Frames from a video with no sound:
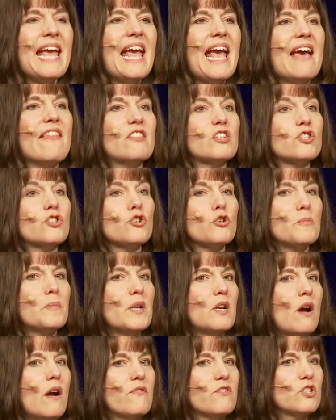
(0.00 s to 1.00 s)
and the
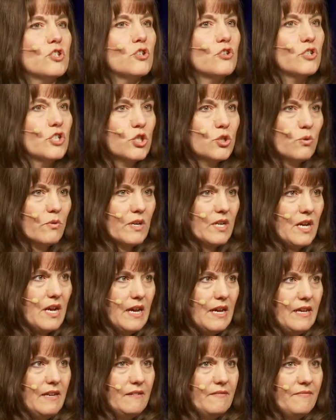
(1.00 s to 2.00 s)
serpent offers her a
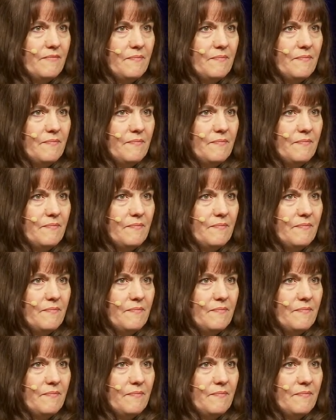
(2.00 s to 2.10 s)
shortcut